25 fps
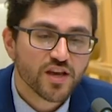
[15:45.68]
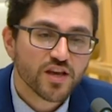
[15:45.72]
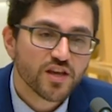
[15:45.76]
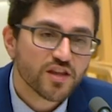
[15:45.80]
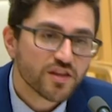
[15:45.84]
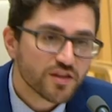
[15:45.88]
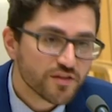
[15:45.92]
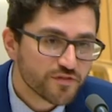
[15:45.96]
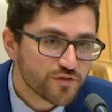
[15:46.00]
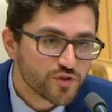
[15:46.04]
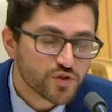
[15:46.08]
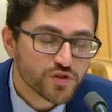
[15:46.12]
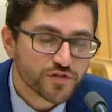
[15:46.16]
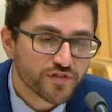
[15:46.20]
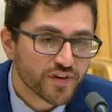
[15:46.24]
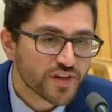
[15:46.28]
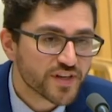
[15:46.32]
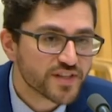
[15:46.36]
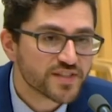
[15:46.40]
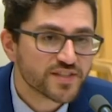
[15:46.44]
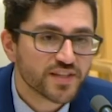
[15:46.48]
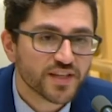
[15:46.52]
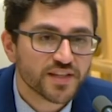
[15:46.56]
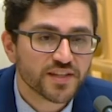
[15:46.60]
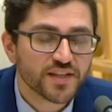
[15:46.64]
The Future Fund
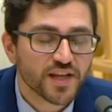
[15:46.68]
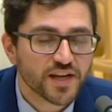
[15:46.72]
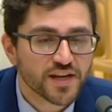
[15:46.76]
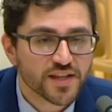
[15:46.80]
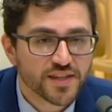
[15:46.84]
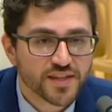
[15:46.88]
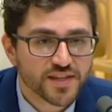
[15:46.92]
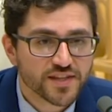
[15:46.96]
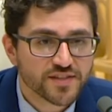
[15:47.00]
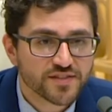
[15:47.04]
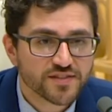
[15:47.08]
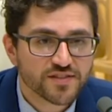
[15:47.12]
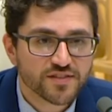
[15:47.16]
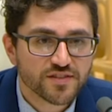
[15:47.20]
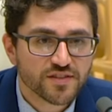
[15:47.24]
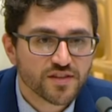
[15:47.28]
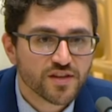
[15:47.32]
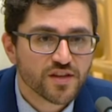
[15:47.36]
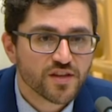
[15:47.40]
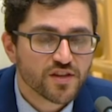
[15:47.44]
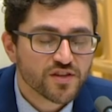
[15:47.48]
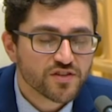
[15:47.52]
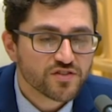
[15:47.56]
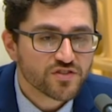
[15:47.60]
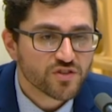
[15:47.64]
has done none of this.
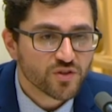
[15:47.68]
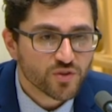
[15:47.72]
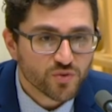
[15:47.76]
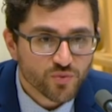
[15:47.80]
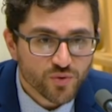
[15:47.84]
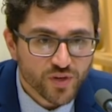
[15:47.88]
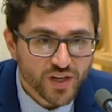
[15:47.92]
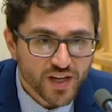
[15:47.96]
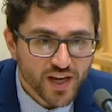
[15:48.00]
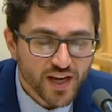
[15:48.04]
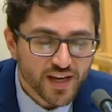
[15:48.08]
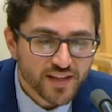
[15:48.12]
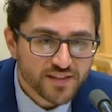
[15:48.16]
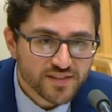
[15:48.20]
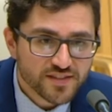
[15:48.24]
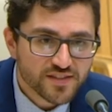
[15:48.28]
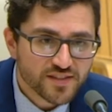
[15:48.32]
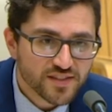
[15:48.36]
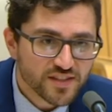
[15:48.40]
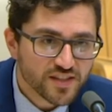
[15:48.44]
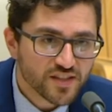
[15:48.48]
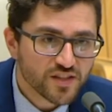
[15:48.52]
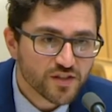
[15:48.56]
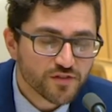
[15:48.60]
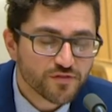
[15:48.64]
So in regards
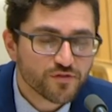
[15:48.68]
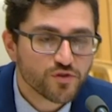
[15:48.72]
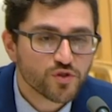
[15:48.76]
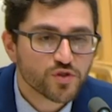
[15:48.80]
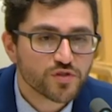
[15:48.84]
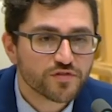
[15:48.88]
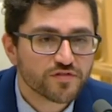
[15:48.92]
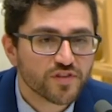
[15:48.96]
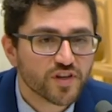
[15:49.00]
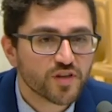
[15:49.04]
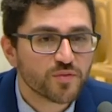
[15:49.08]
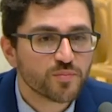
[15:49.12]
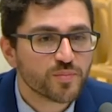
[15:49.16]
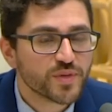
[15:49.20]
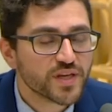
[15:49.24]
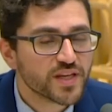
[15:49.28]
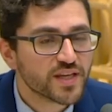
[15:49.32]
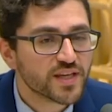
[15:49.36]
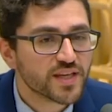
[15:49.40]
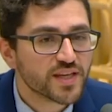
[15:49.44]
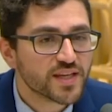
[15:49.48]
to the Future Fund being